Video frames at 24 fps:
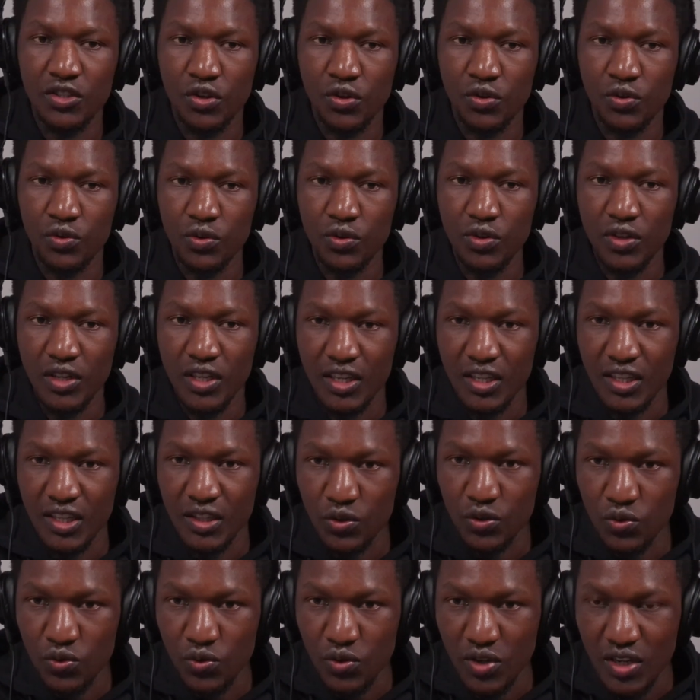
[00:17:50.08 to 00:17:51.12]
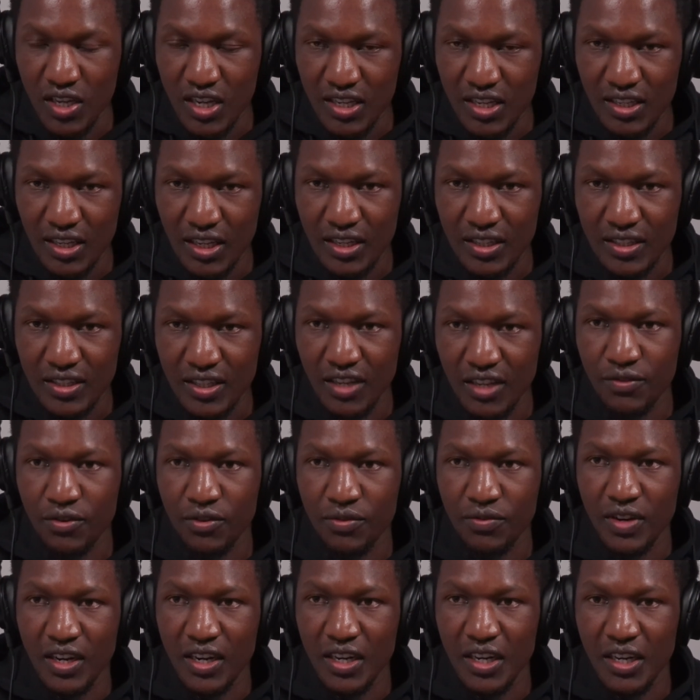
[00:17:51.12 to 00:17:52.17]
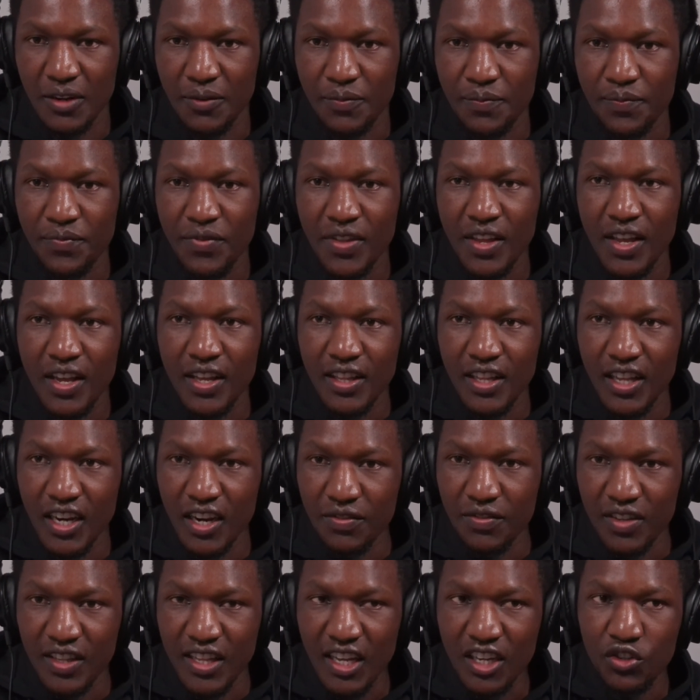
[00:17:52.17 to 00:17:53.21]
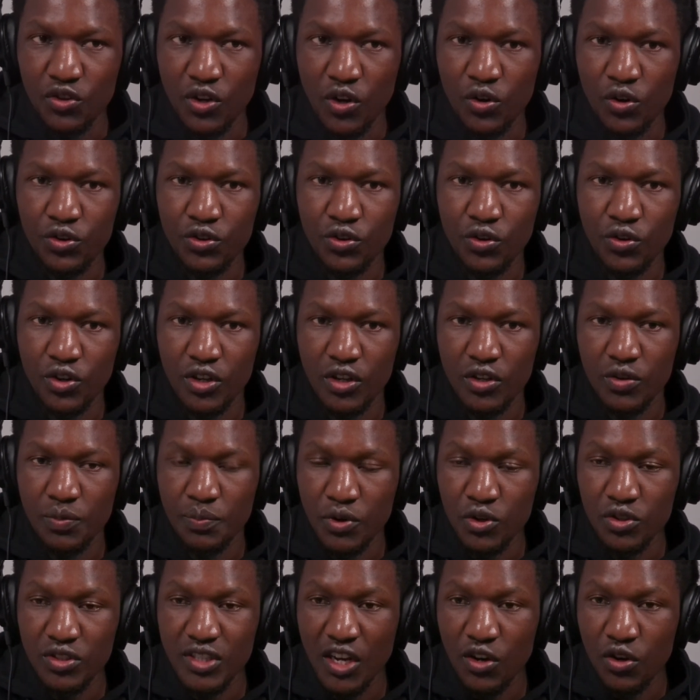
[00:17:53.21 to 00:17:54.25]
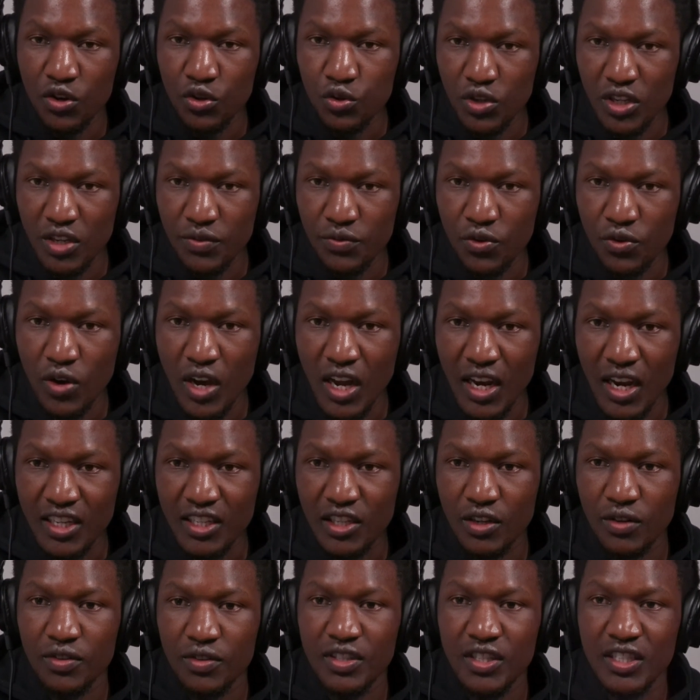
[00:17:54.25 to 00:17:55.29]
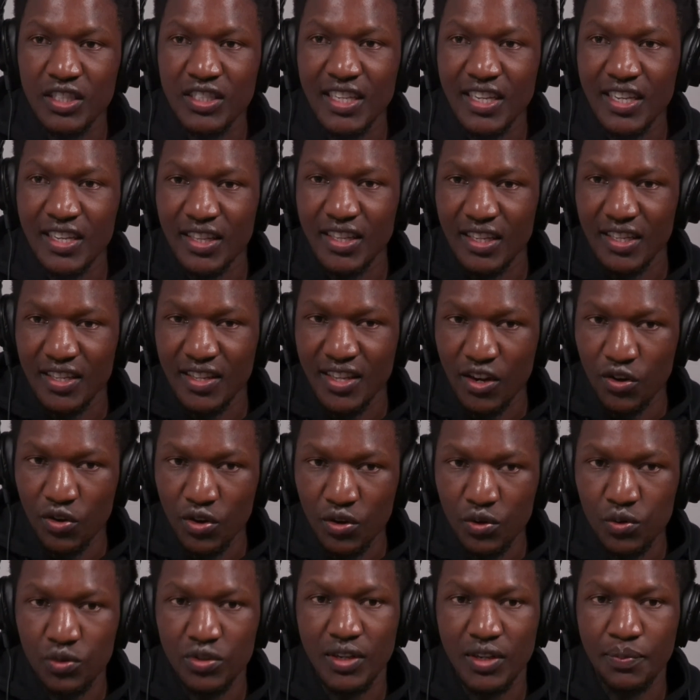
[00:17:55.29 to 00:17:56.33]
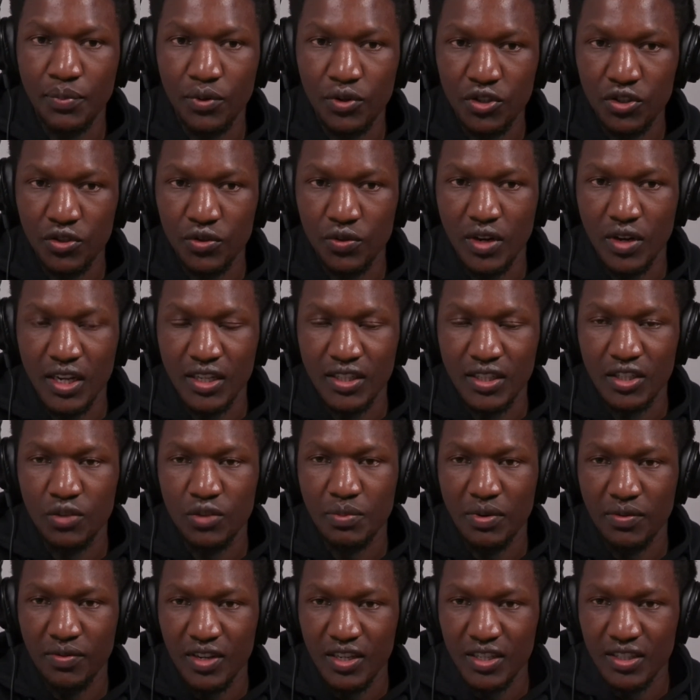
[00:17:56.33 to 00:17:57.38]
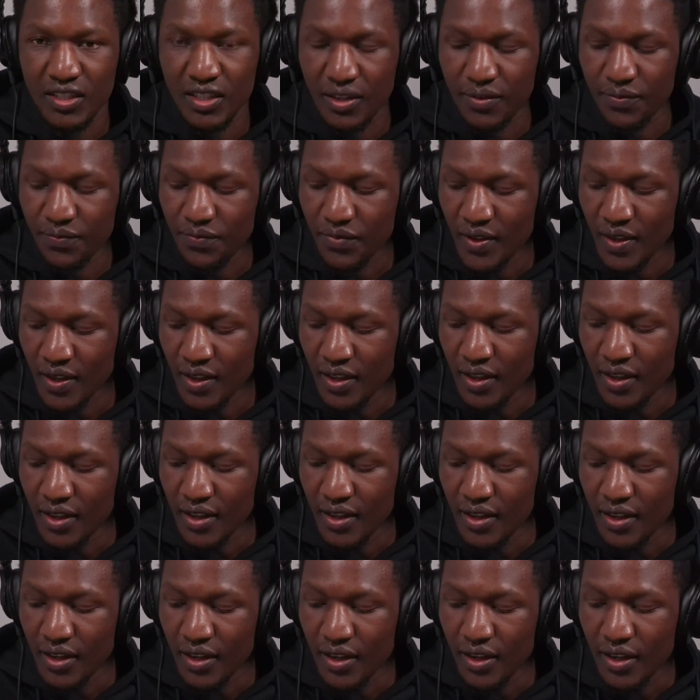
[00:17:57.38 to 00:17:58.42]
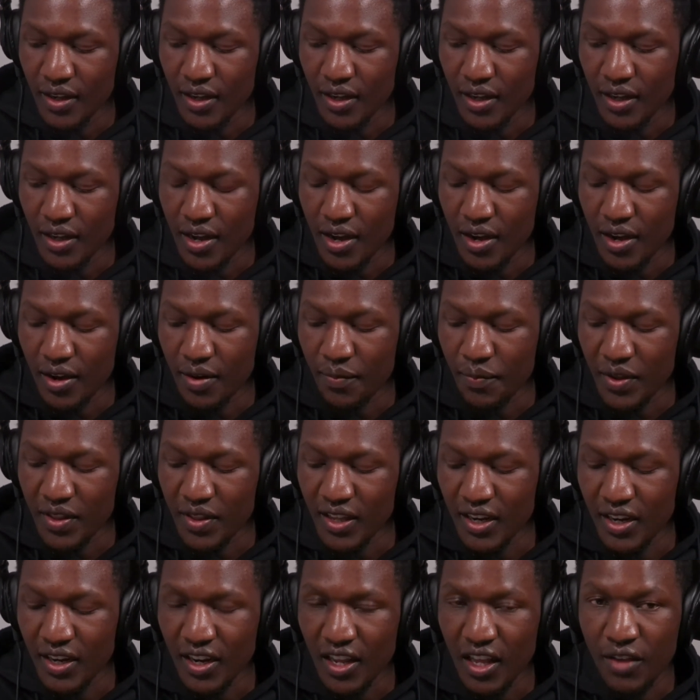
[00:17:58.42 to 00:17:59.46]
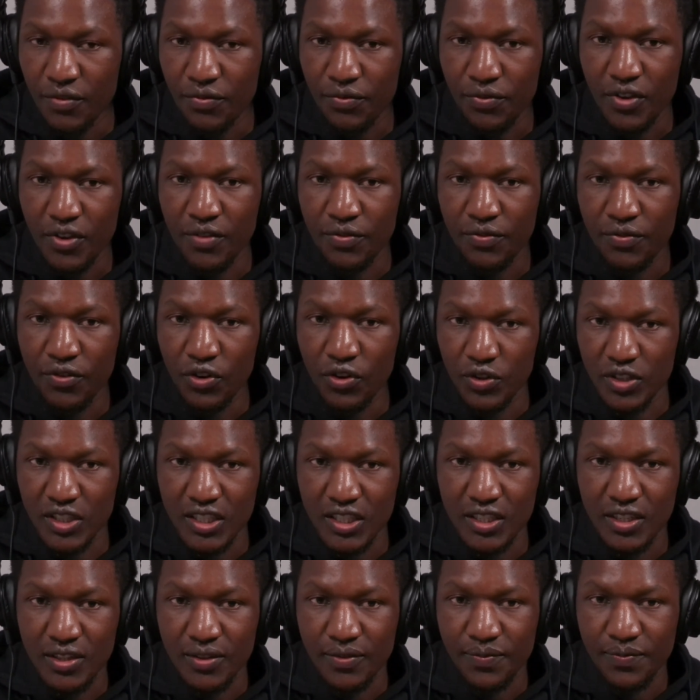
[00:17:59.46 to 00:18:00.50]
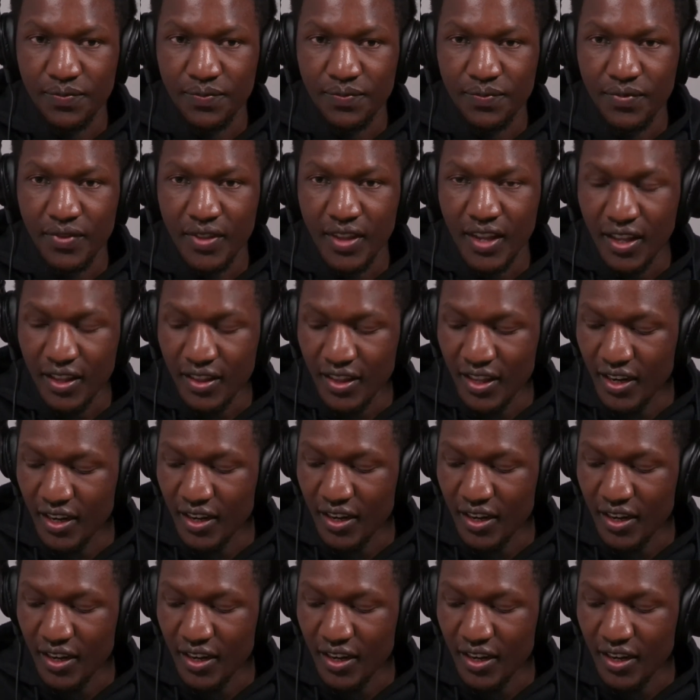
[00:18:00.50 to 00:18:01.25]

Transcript: to ESRC for funding. Then after that, you're also going, because they're going to give you a letter saying that they're going to support you as a supervisor. But then if not, then